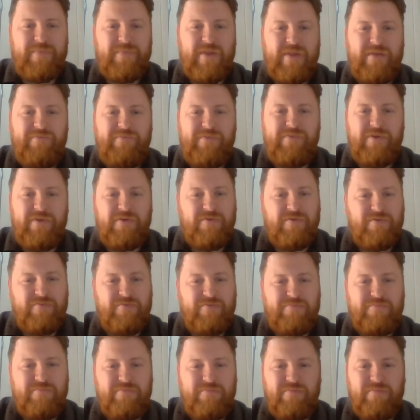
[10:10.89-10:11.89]
if
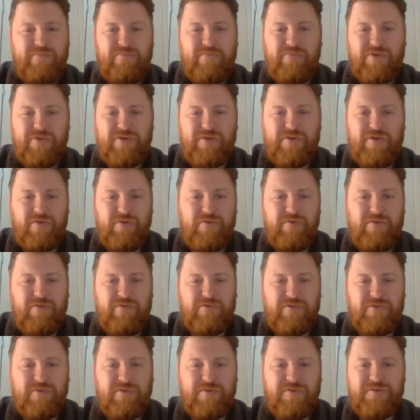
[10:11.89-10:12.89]
you want to
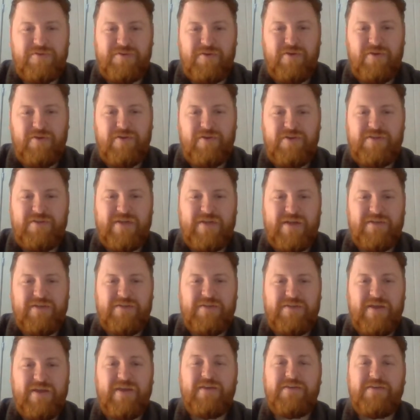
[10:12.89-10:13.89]
Google or search TAN
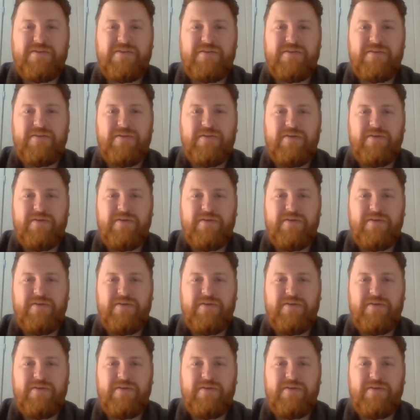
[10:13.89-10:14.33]
6.